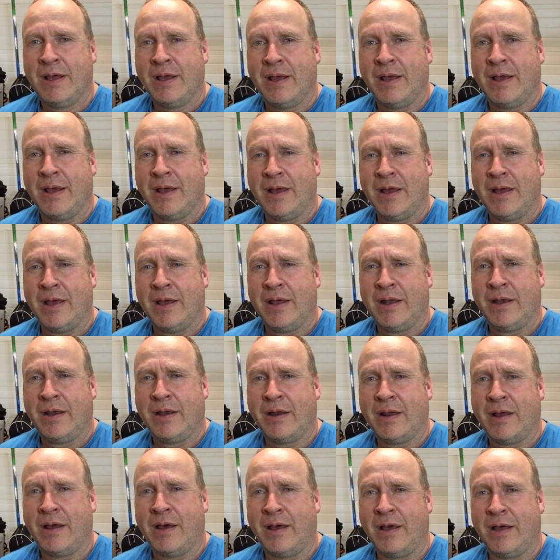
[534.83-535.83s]

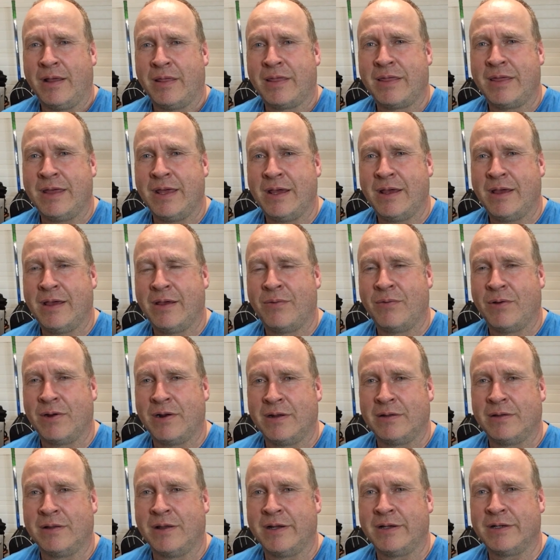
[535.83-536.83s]
And I think what
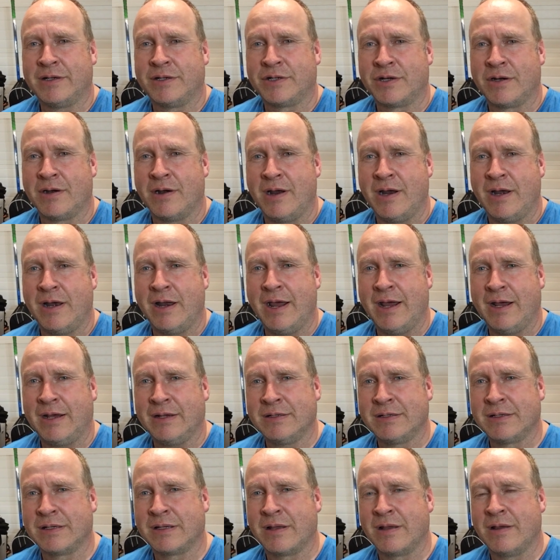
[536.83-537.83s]
I'd like to try
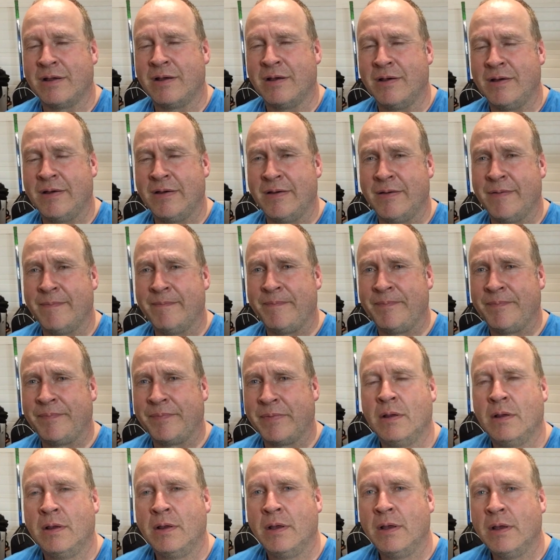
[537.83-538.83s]
next,
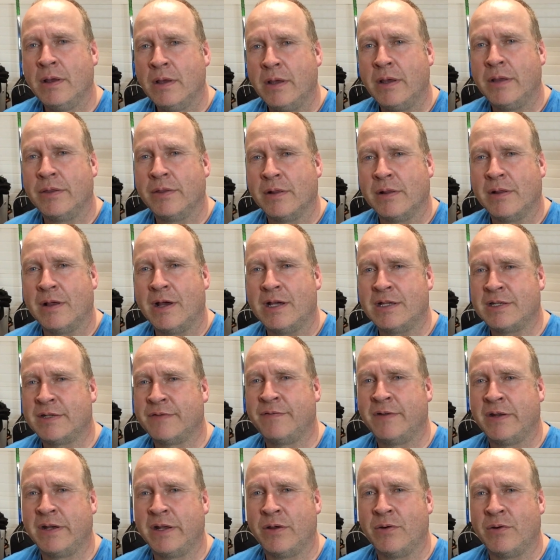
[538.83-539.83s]
in the
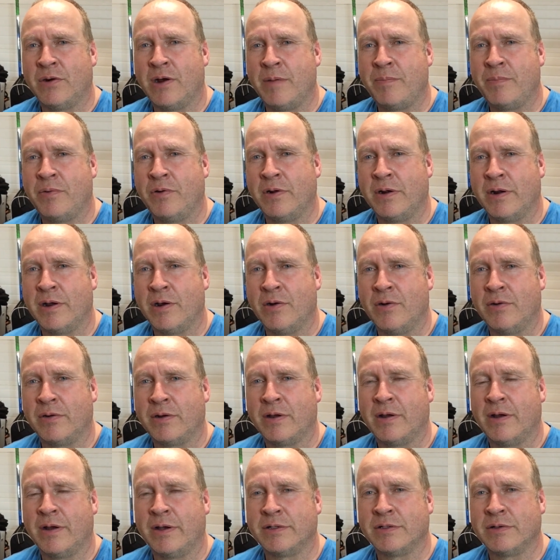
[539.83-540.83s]
last video I put out,
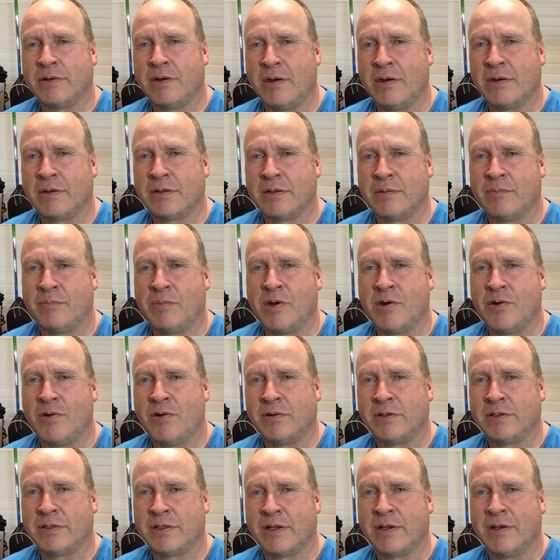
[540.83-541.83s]
I talked
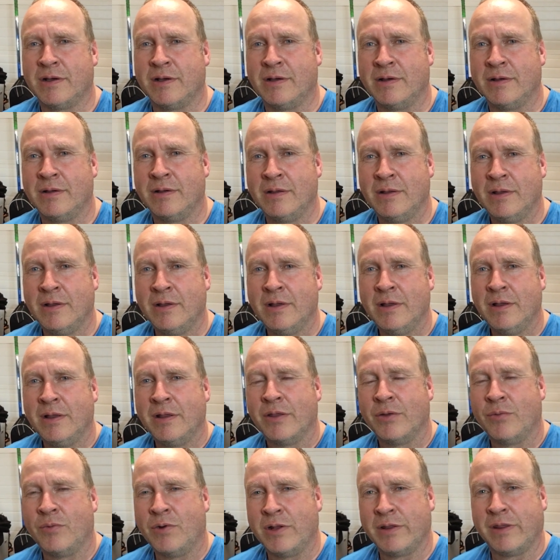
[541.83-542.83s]
about
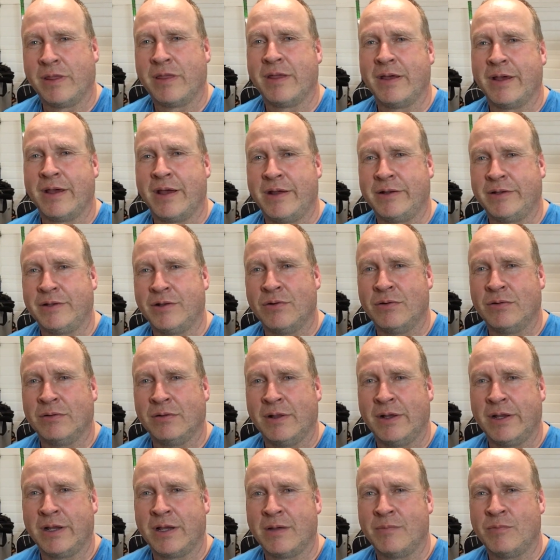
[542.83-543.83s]
the one thing I don't
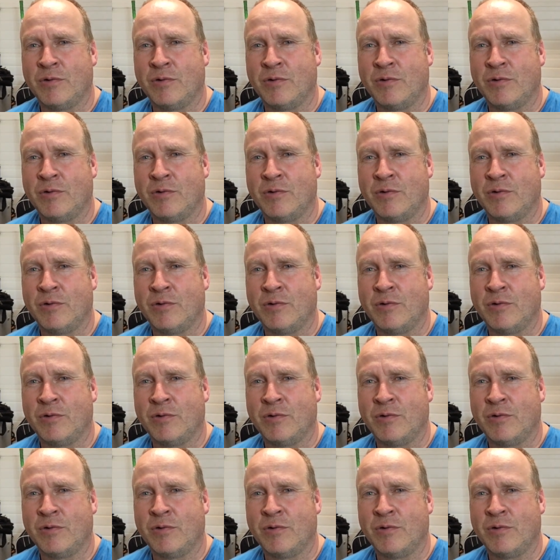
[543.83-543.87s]
like